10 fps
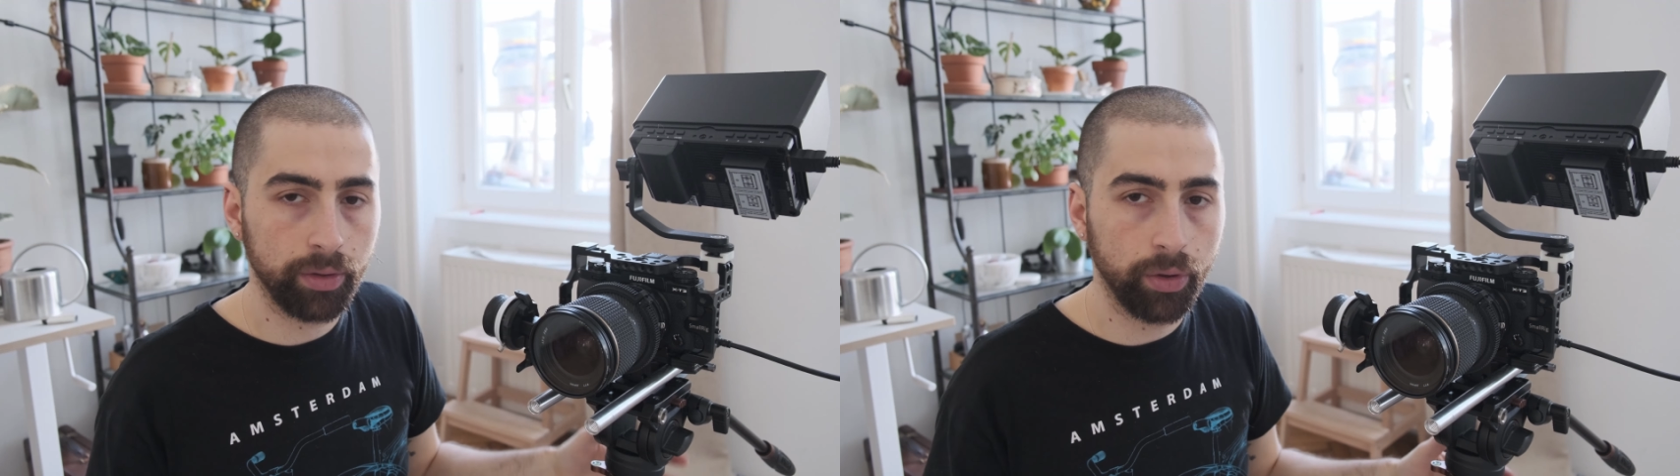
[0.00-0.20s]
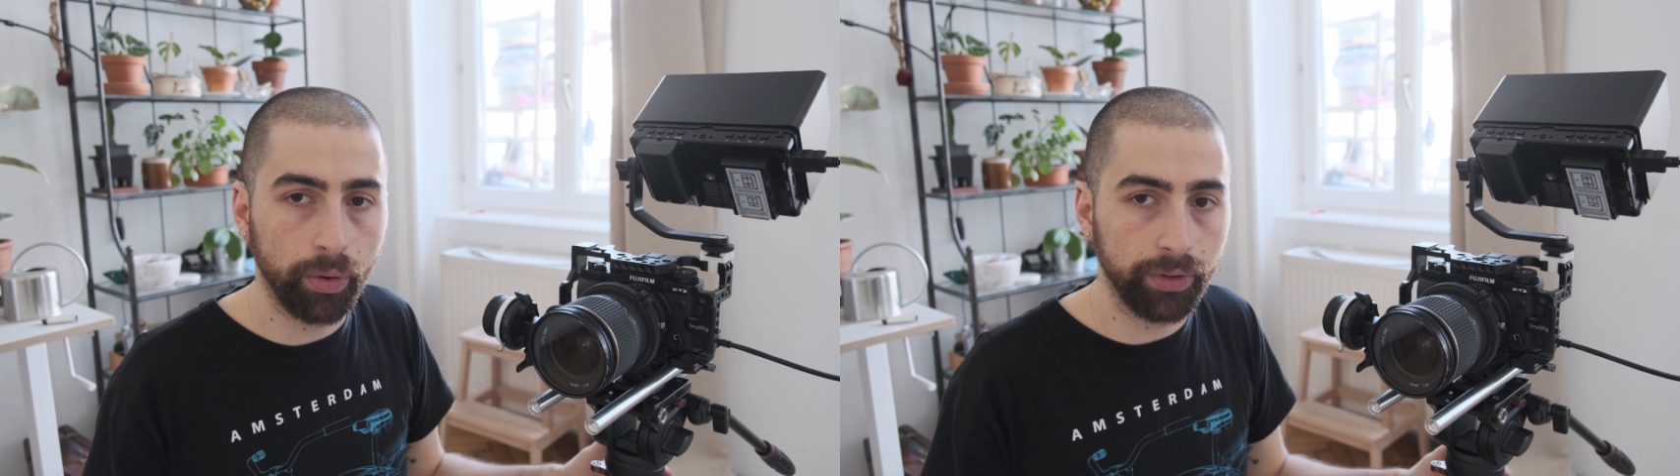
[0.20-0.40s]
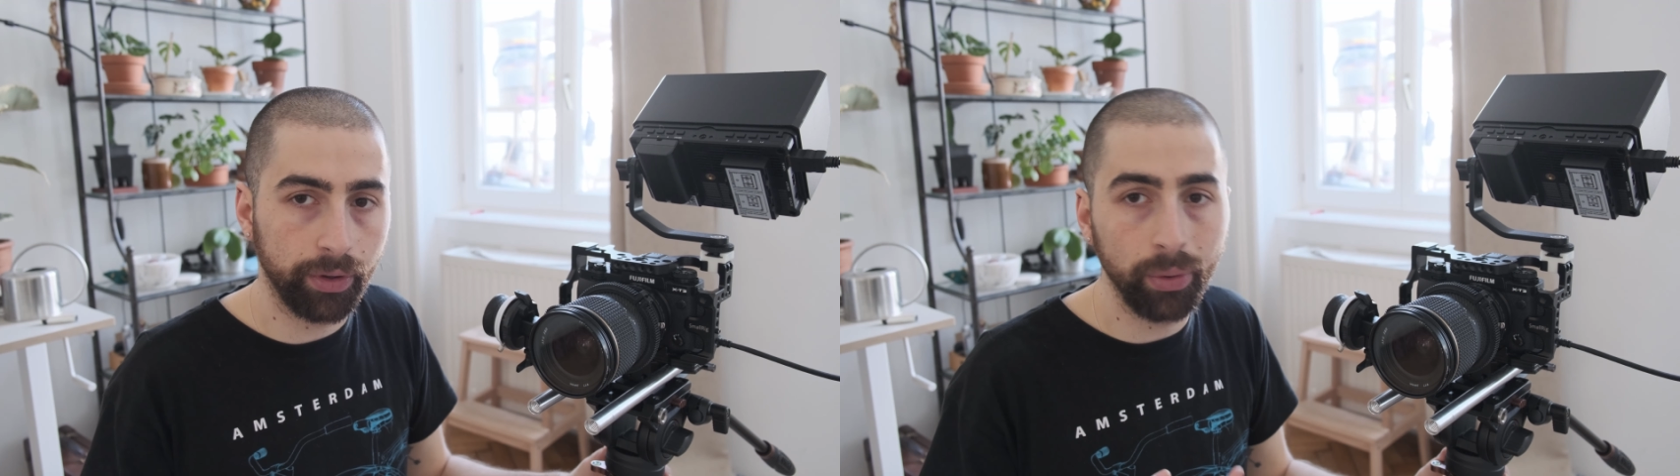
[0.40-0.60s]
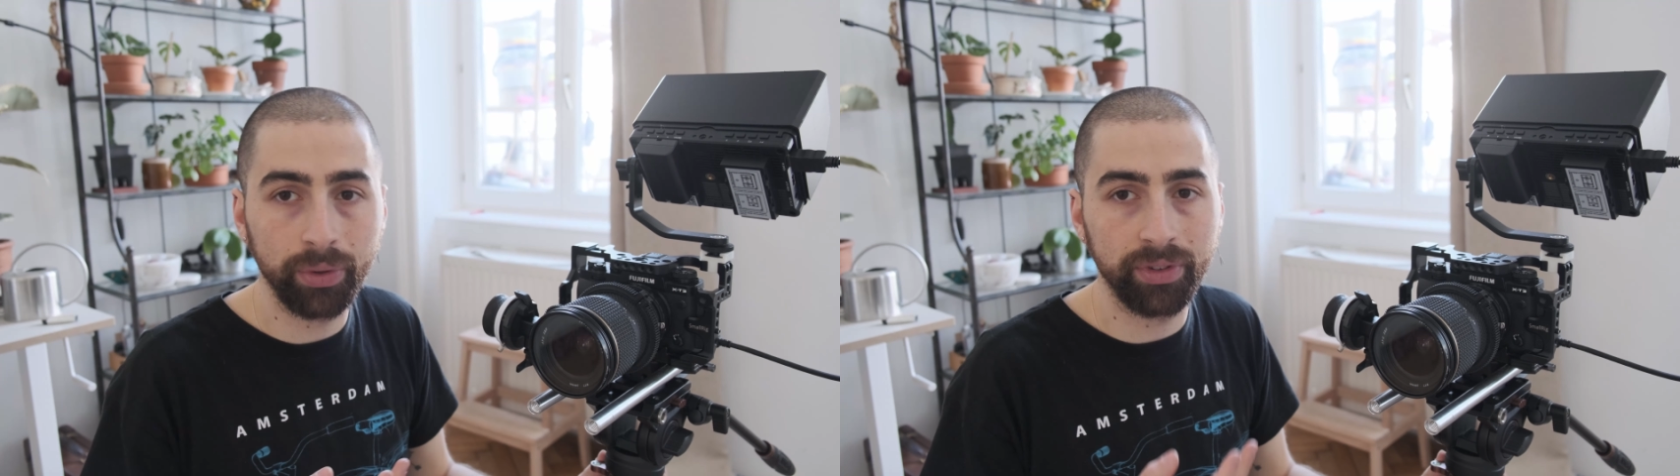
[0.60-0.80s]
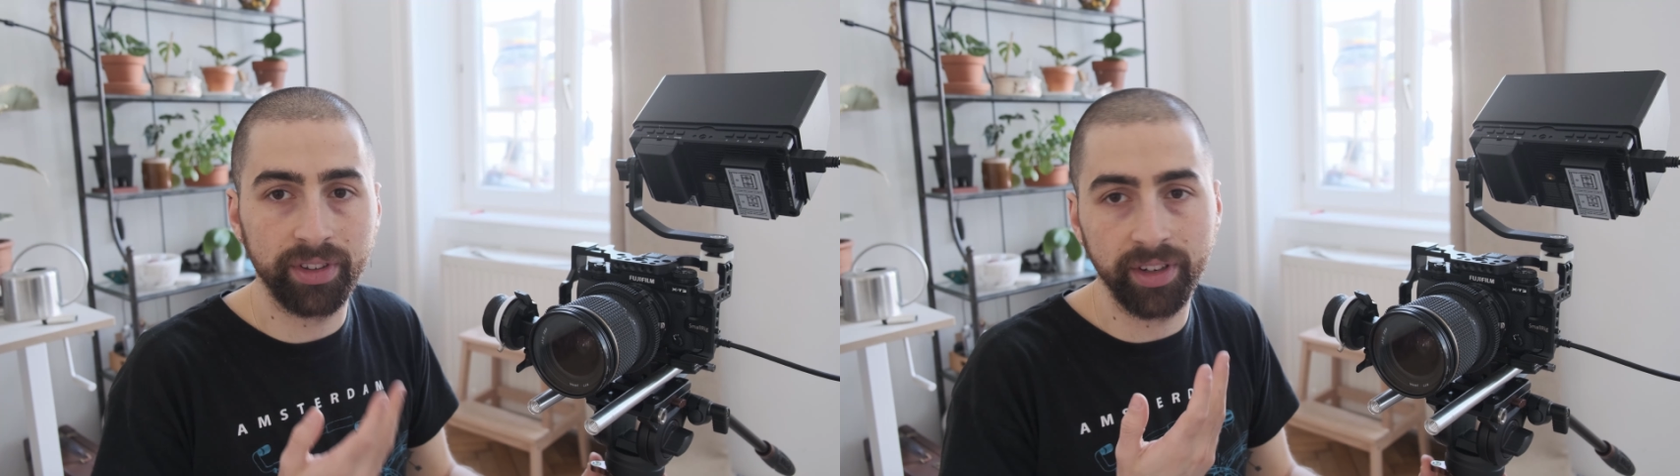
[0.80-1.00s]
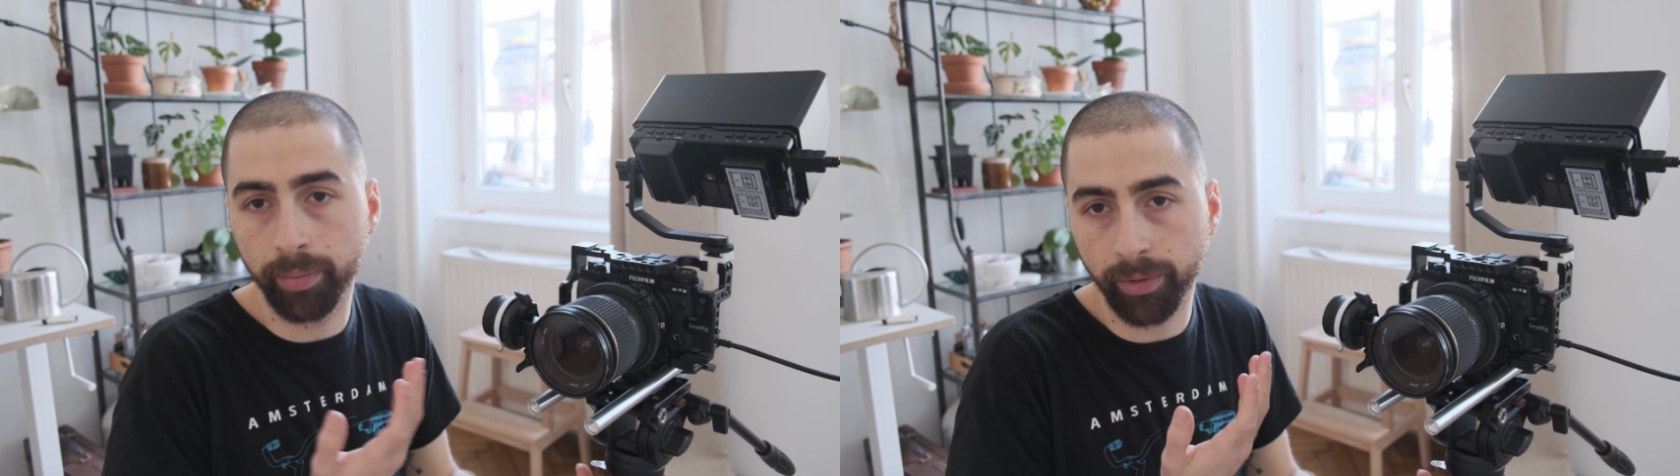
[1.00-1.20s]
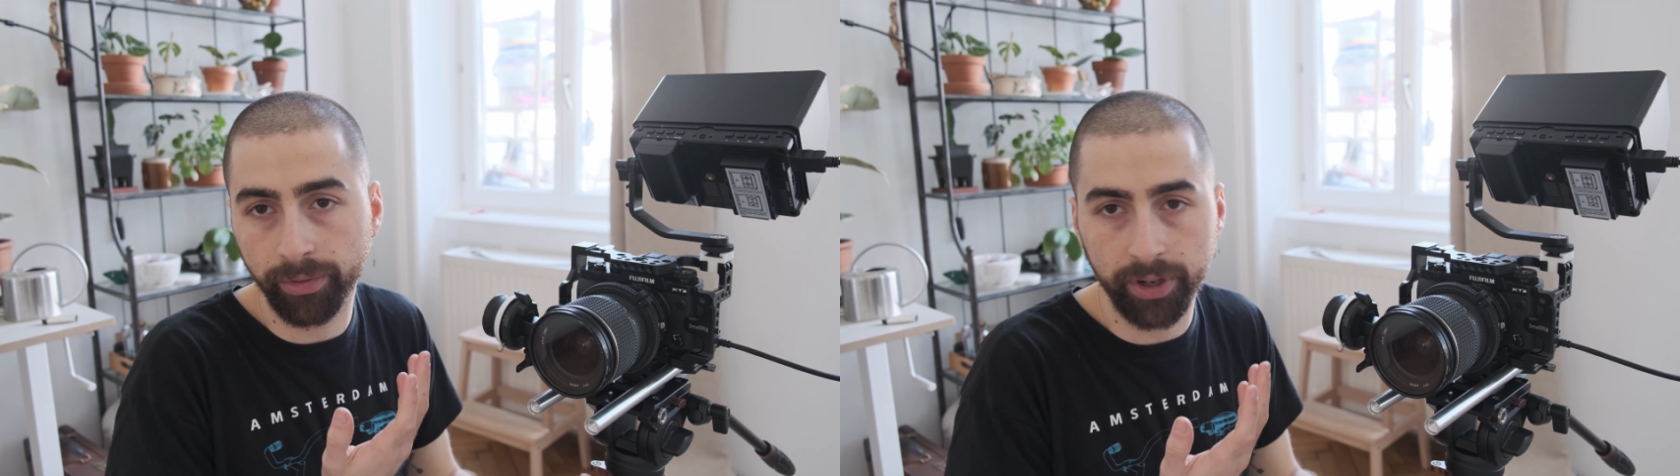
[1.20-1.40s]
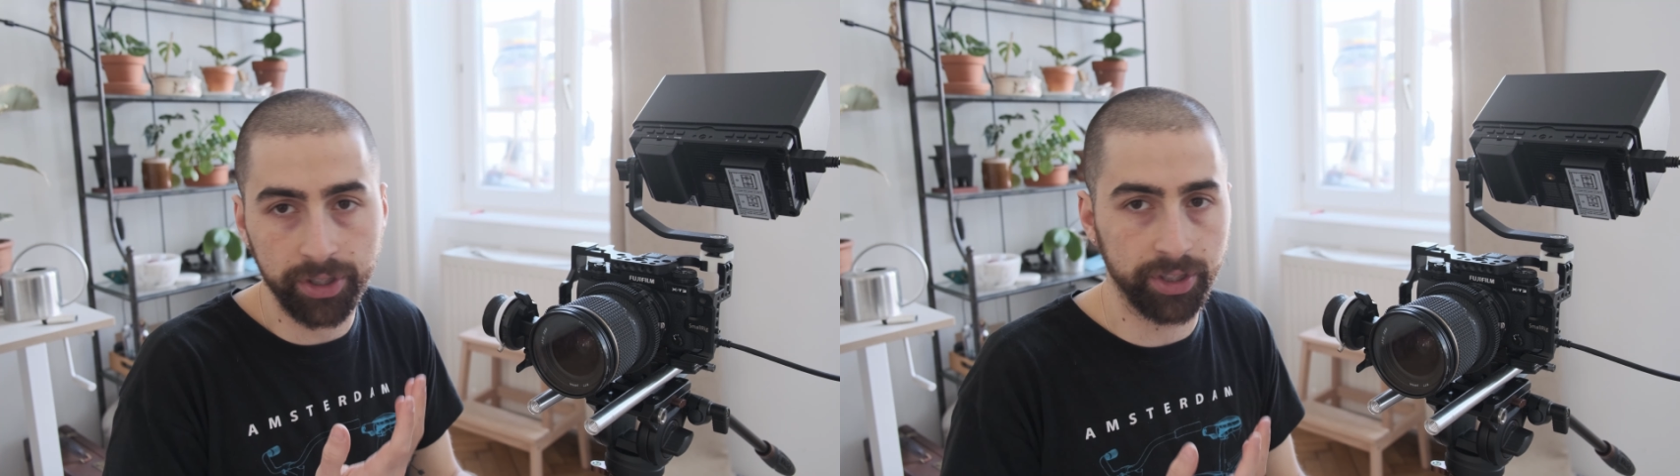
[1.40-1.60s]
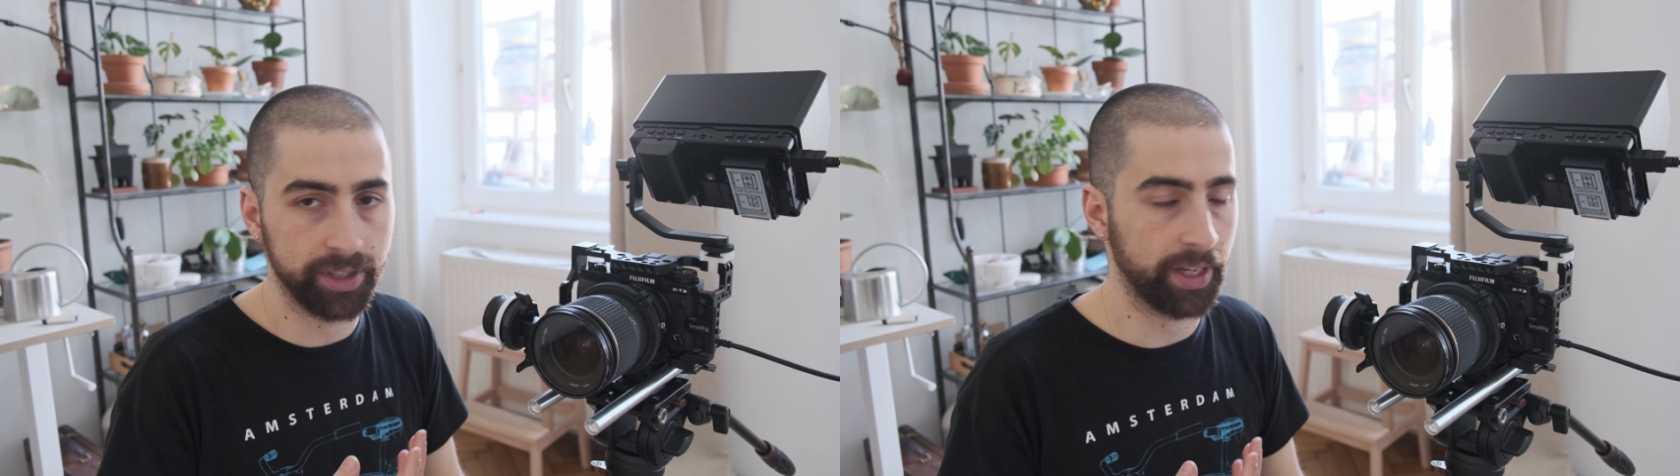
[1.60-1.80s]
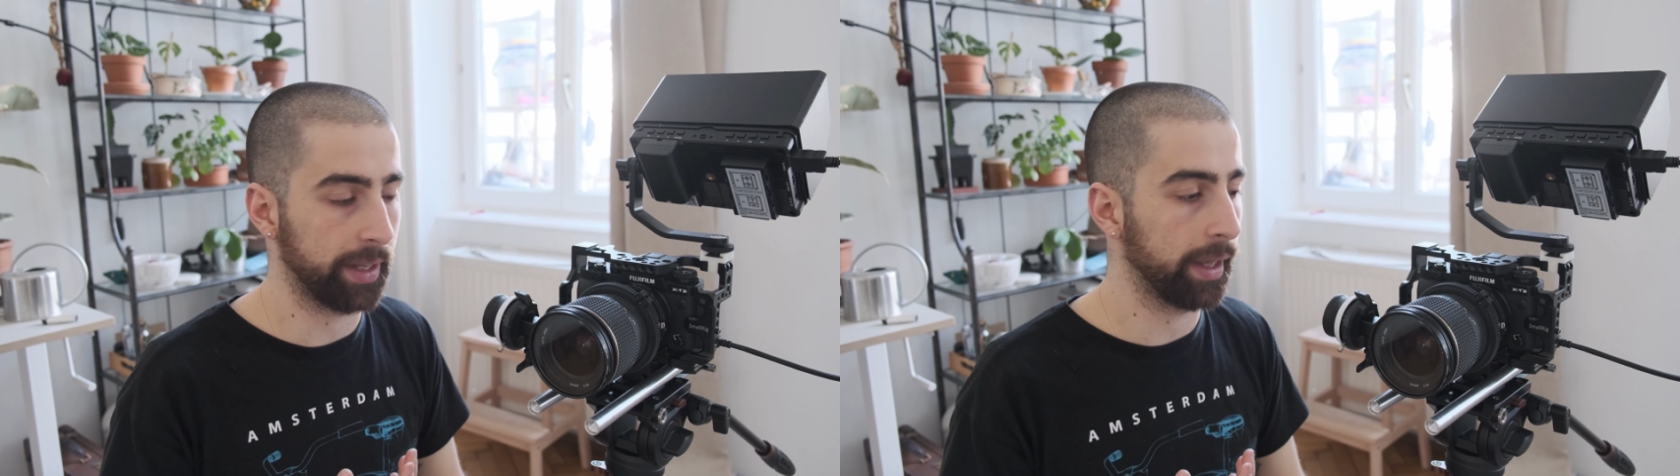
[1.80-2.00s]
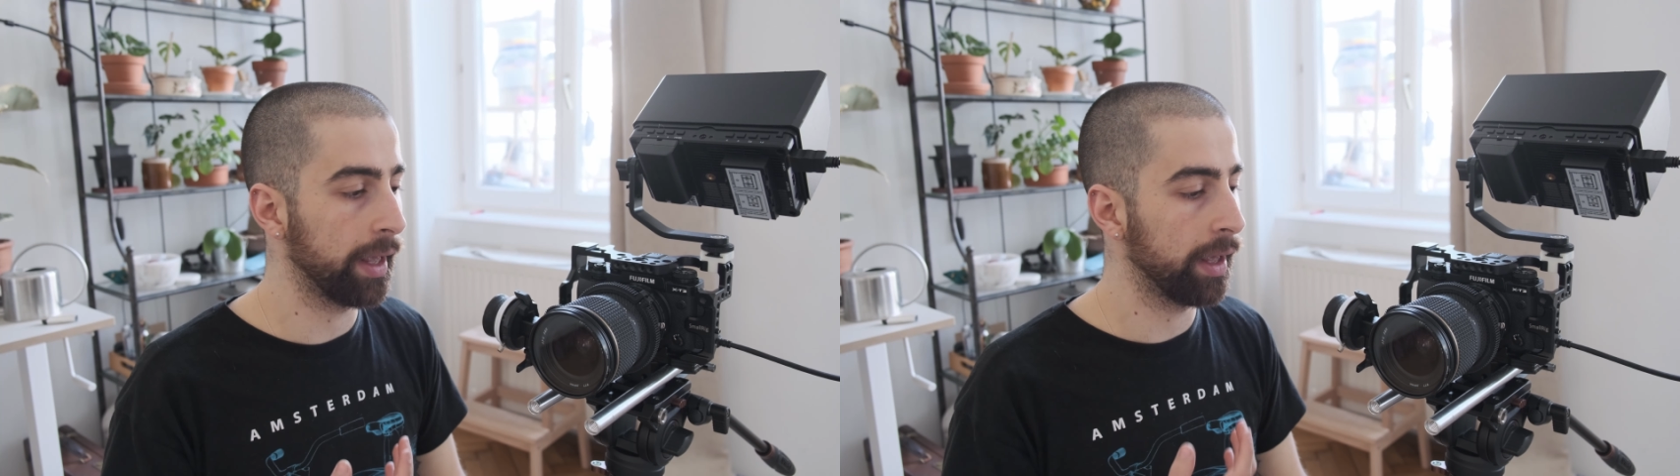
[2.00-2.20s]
going to use this in a professional setting.